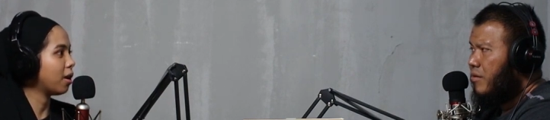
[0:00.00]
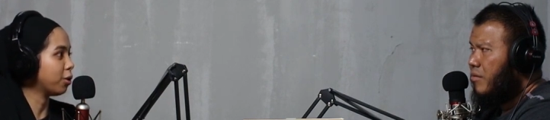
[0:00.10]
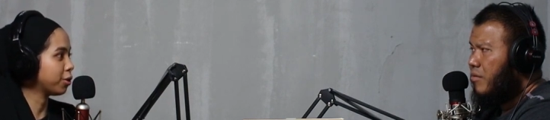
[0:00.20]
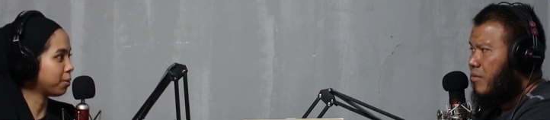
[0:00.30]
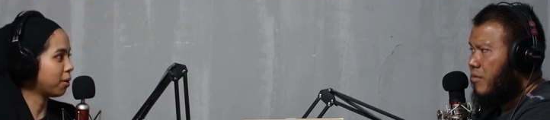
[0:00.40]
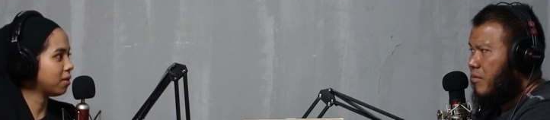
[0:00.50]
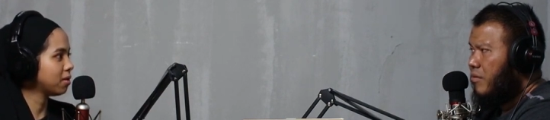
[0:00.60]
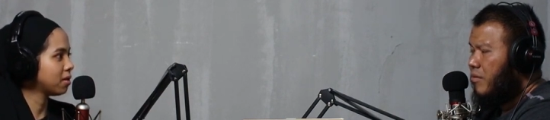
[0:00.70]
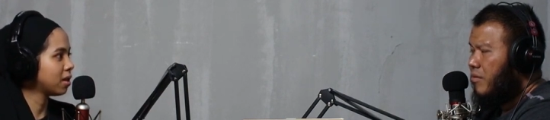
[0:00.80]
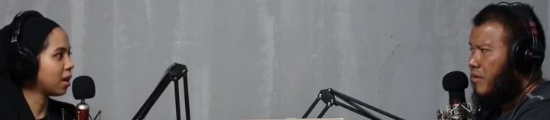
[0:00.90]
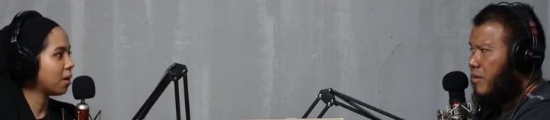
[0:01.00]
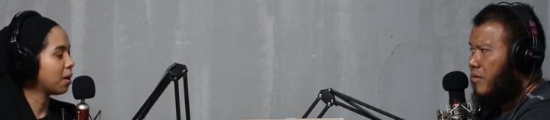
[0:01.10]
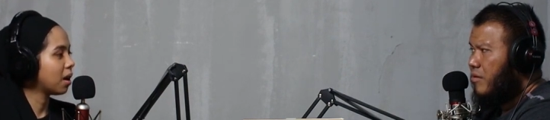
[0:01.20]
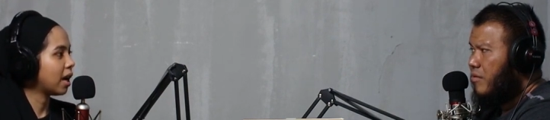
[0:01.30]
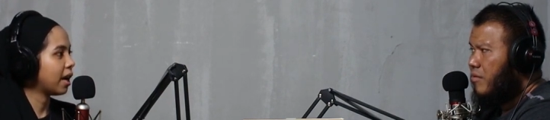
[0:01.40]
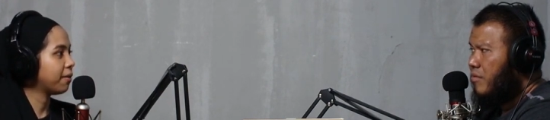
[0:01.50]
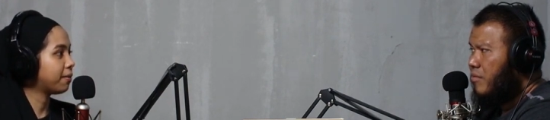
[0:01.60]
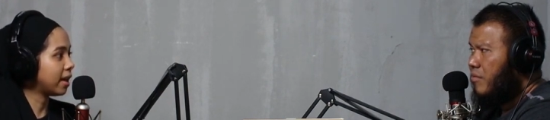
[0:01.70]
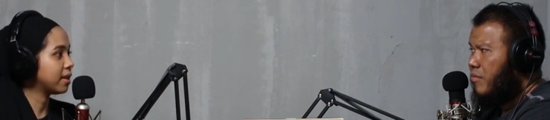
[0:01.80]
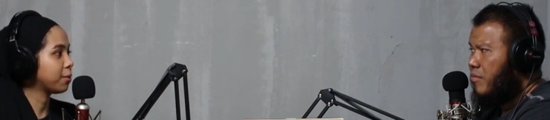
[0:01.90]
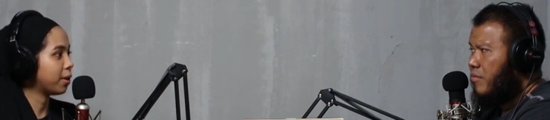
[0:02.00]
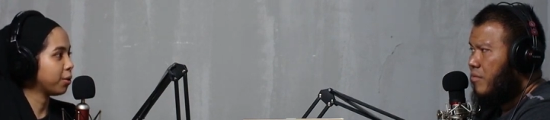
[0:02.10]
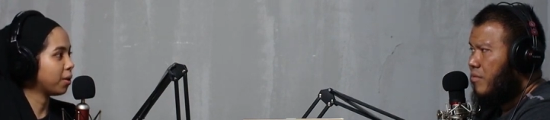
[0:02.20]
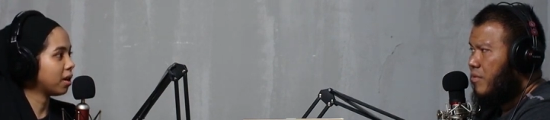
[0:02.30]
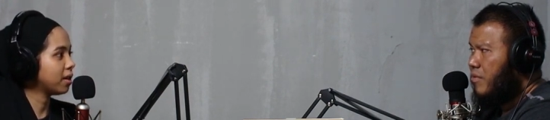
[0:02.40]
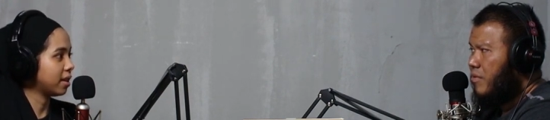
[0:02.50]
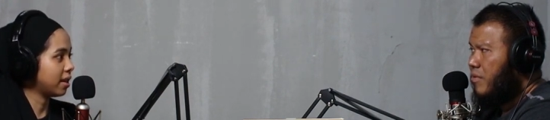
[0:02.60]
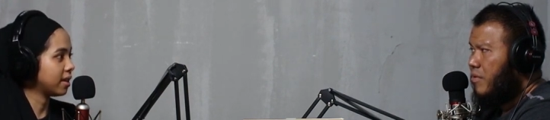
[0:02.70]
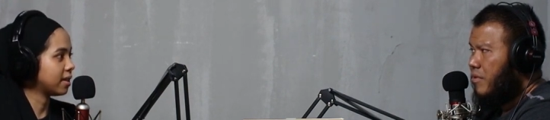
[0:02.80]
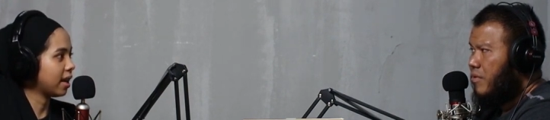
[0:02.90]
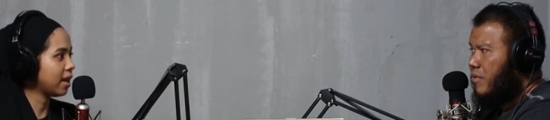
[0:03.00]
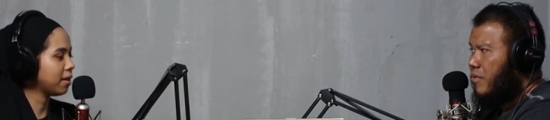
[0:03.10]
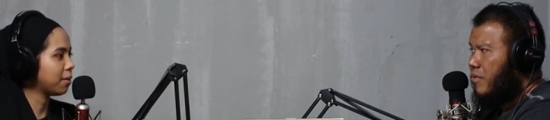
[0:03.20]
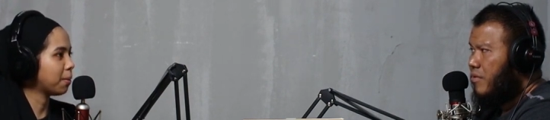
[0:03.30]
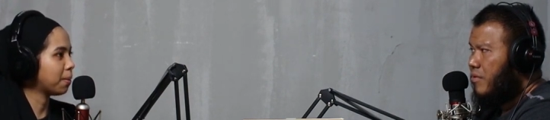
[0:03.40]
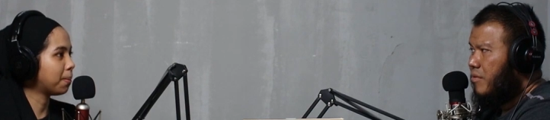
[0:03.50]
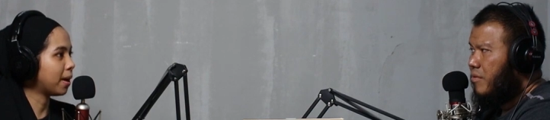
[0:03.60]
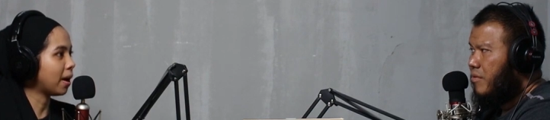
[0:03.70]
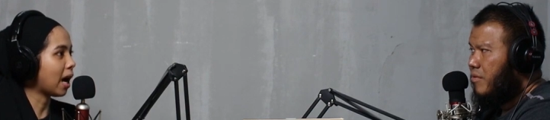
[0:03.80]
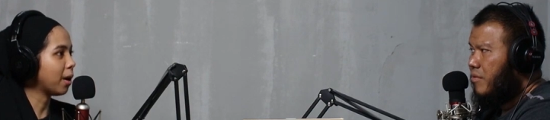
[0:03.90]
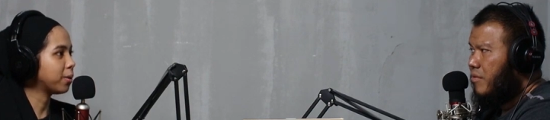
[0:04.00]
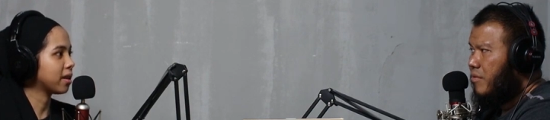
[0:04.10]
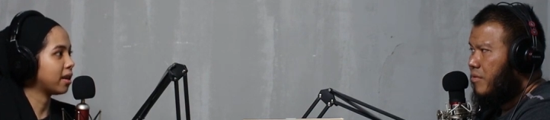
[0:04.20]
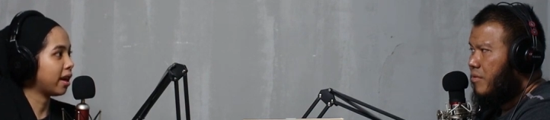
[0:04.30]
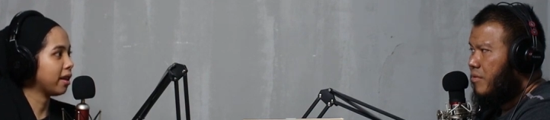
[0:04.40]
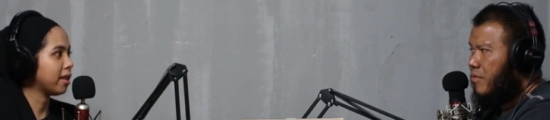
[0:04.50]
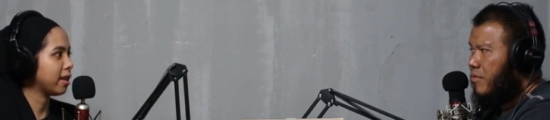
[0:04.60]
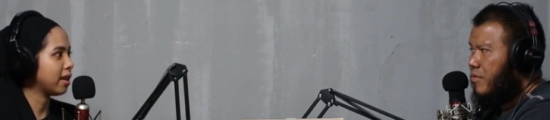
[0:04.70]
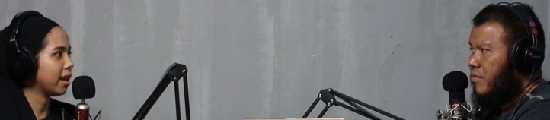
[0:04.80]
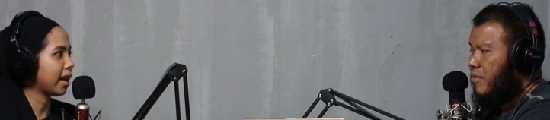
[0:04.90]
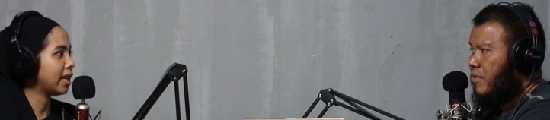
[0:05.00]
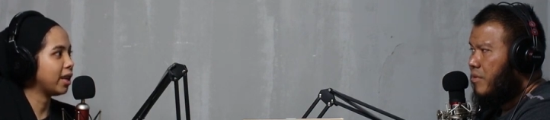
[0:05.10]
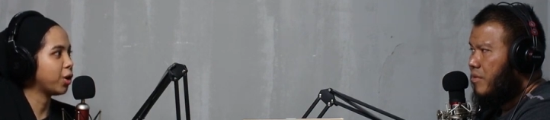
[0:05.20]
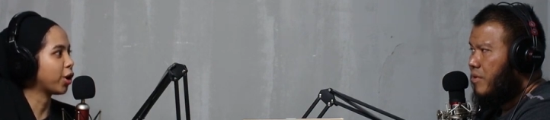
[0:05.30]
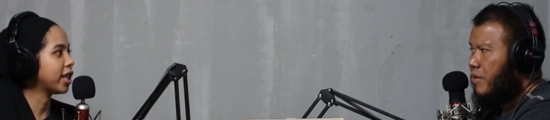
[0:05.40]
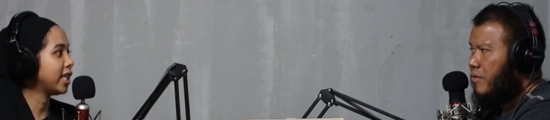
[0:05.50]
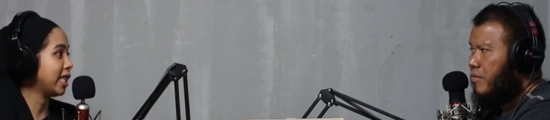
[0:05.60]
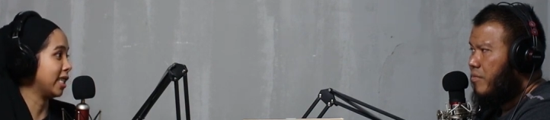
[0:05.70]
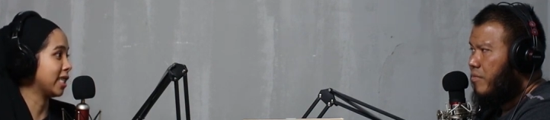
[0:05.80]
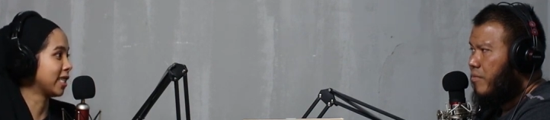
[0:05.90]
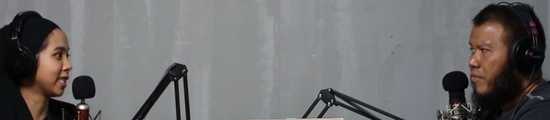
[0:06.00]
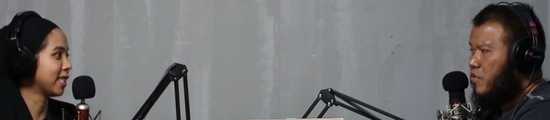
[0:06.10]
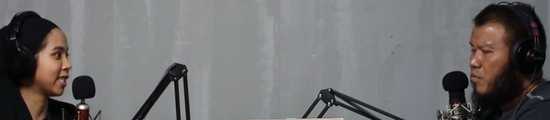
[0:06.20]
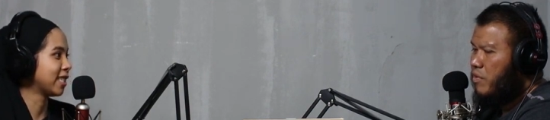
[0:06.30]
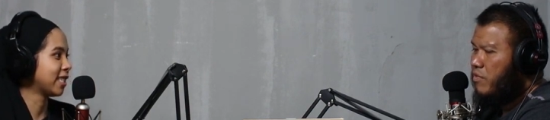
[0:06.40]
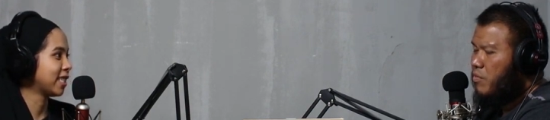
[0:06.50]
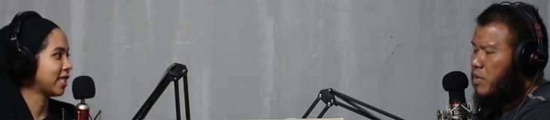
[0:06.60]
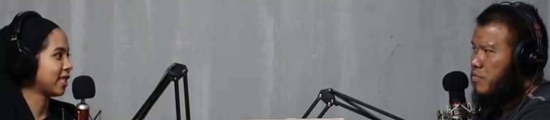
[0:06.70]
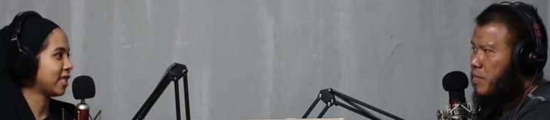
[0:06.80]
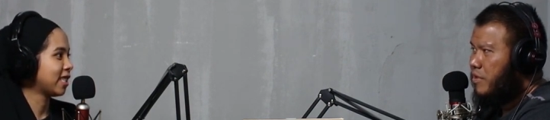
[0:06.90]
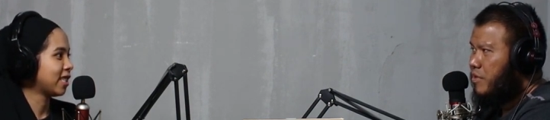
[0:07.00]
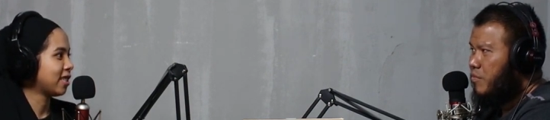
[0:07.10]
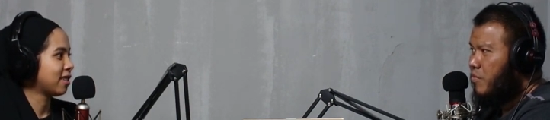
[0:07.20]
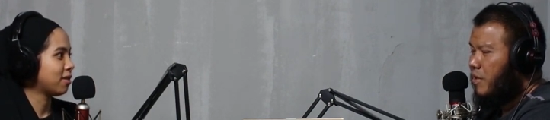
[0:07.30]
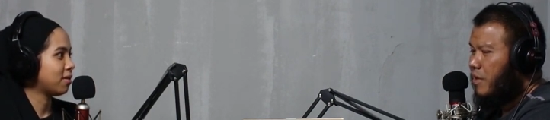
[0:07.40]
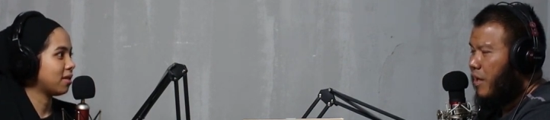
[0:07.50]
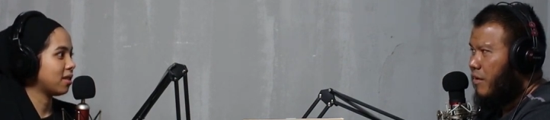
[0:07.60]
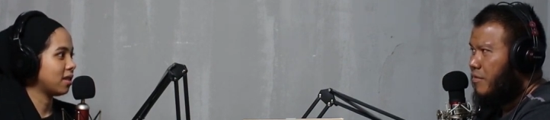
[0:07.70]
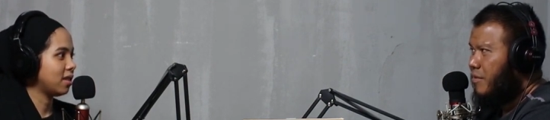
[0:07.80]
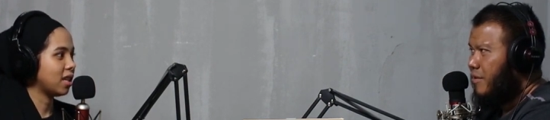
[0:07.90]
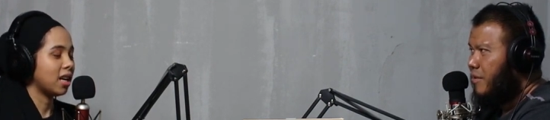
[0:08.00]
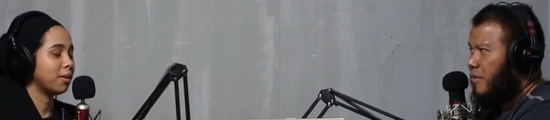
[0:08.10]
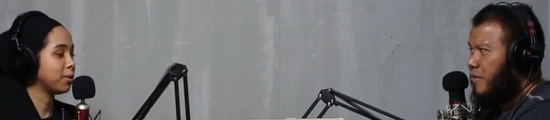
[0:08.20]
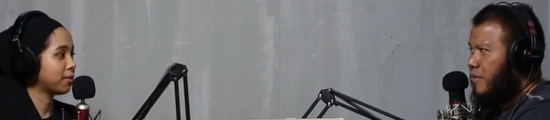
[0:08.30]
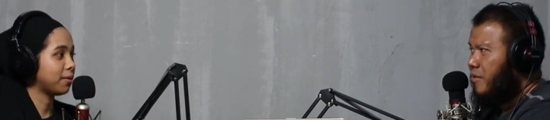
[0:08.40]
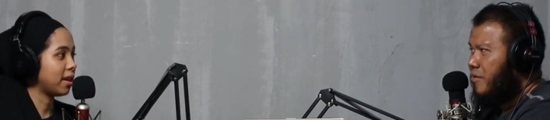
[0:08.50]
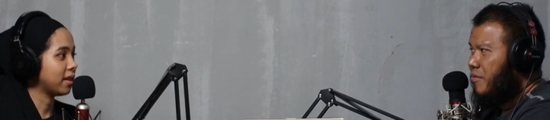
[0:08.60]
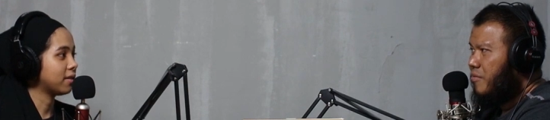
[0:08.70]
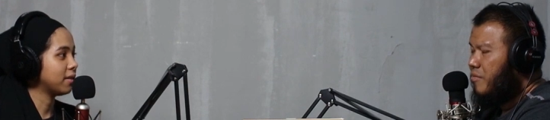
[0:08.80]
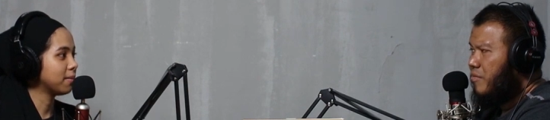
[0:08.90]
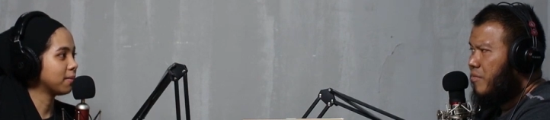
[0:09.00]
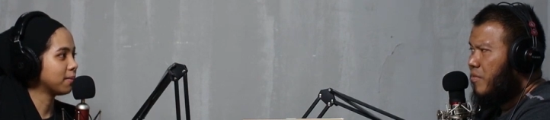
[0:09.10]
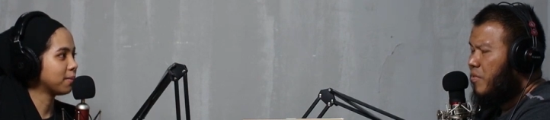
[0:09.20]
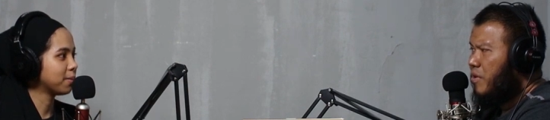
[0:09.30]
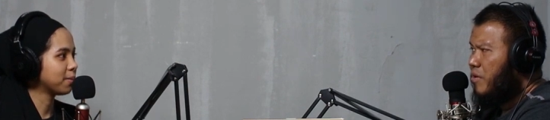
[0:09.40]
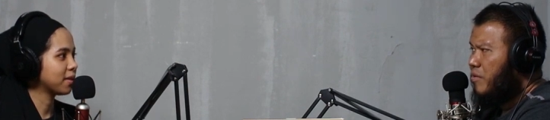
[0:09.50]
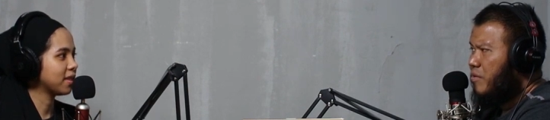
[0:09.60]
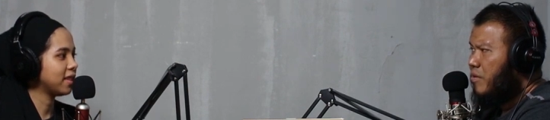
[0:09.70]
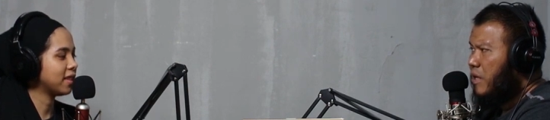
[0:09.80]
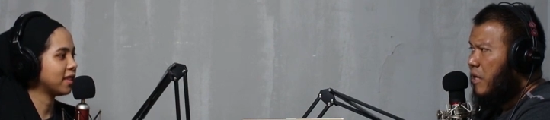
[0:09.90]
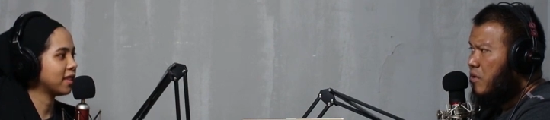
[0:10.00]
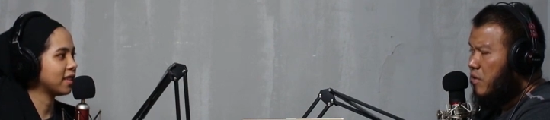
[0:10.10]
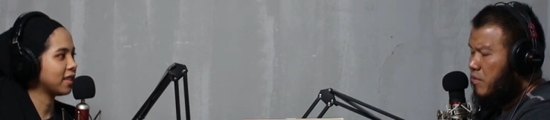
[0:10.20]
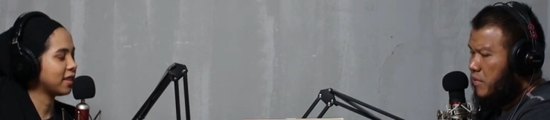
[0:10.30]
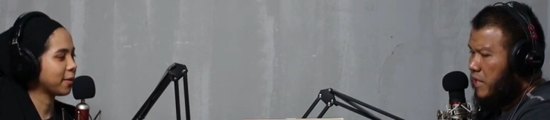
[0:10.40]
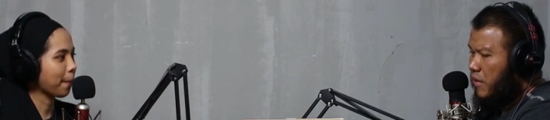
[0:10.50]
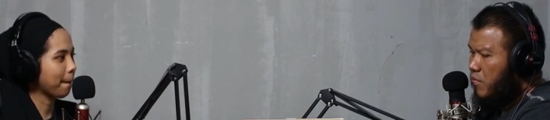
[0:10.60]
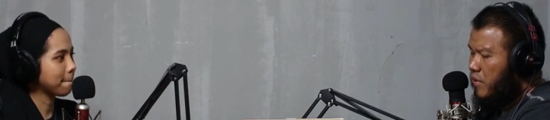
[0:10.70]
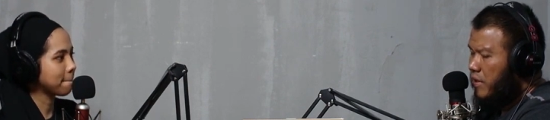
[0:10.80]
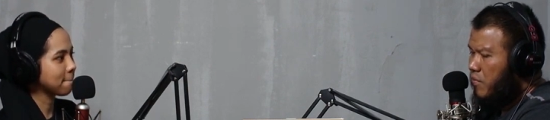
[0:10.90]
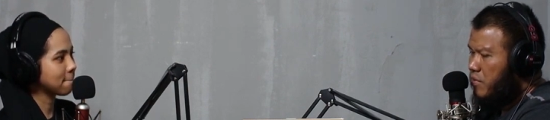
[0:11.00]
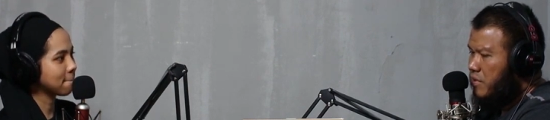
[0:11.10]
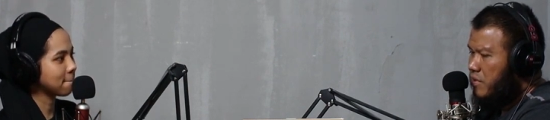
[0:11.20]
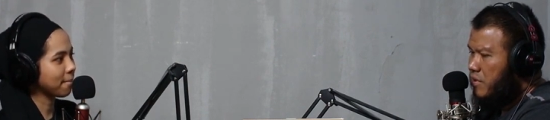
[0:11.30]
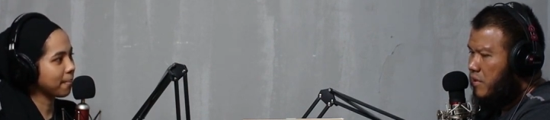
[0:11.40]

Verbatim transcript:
Speaker 1: or small. Right. If that is what you are, then that's that. But I was unhealthy. Like I did okay. not
Speaker 2: eat. So you went from one spectrum to the other end.
Speaker 1: Yeah, I was very extreme. Okay. Yeah.
Speaker 2: Uh, that that was